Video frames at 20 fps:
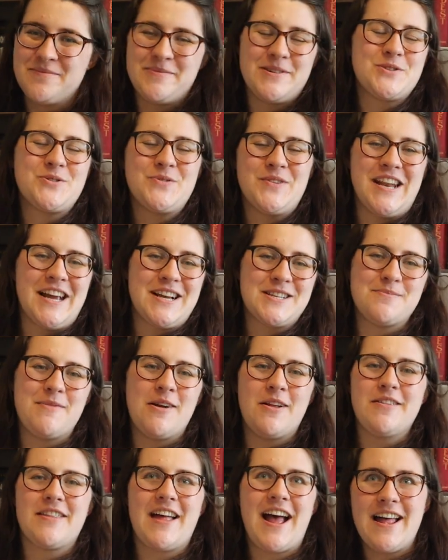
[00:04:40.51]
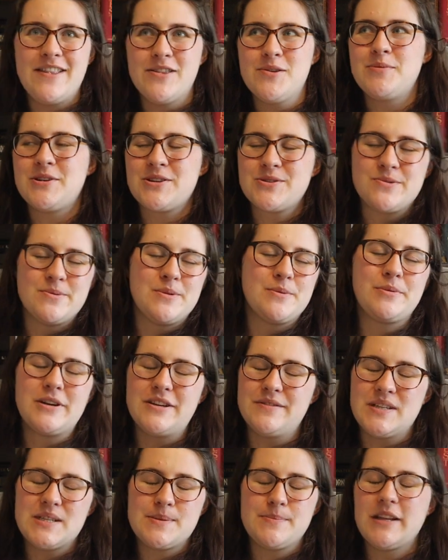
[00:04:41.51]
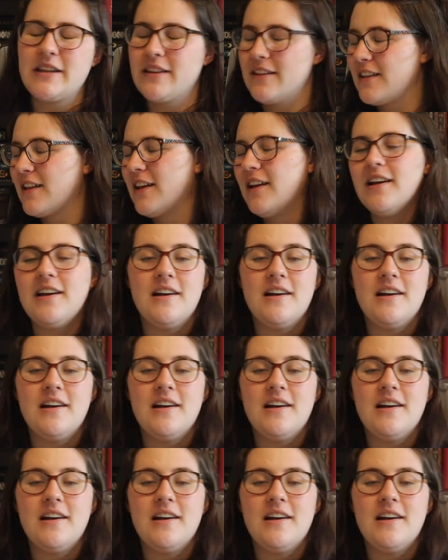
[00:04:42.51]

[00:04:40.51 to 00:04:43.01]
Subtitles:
books for next month and the books from the previous month.